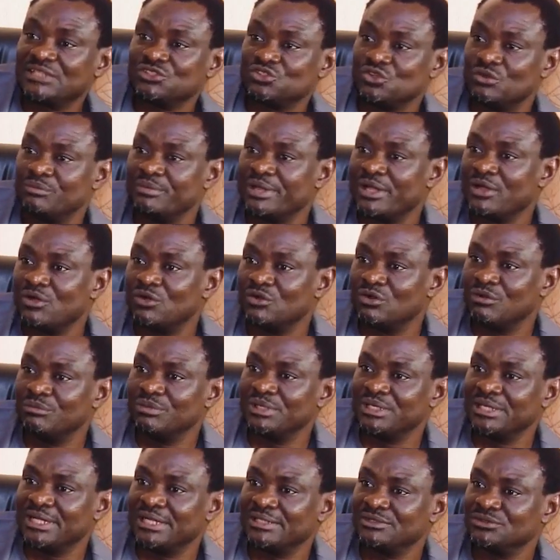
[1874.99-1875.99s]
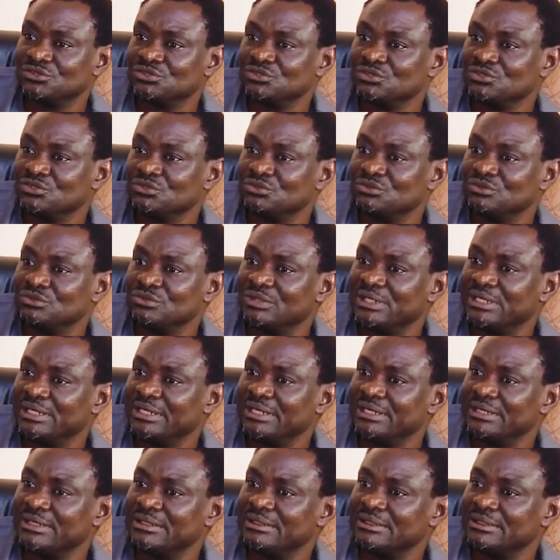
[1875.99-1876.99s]
some economic and social
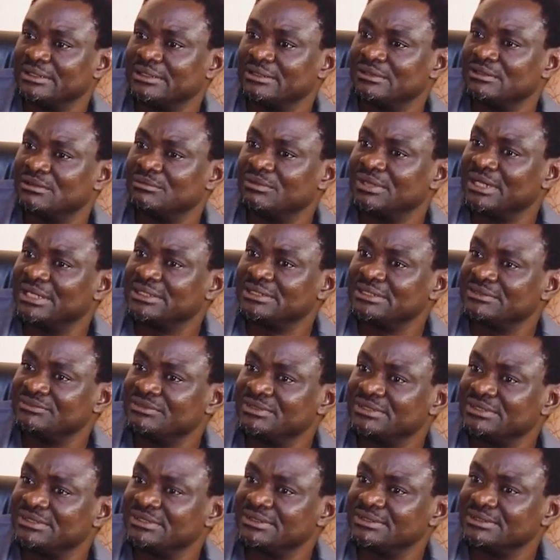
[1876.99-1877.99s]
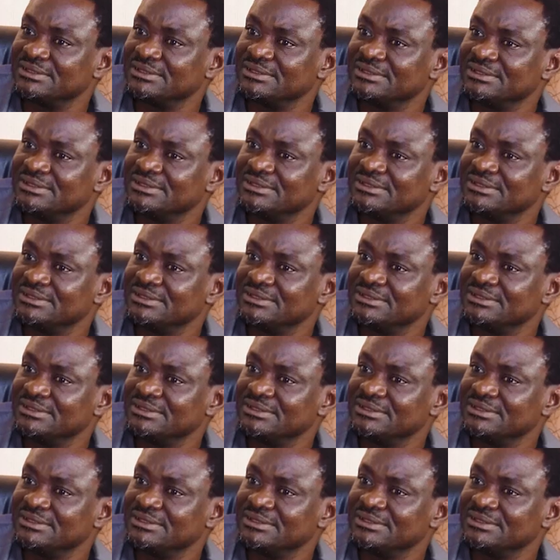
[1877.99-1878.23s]
economic activities.